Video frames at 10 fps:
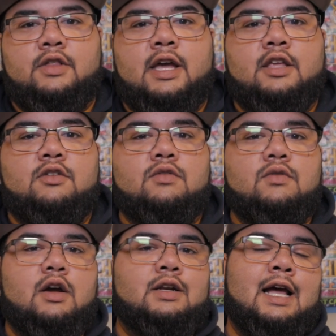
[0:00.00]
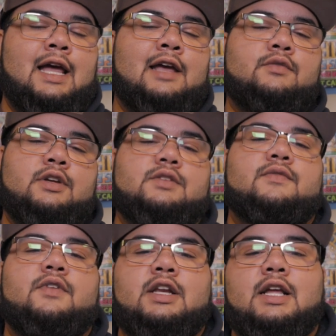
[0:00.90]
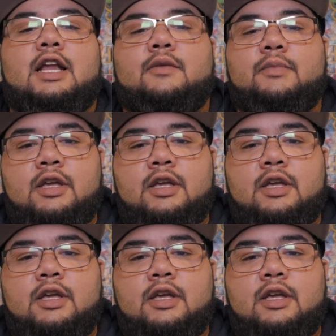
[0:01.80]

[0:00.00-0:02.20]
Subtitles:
that you are not at risk for any kind of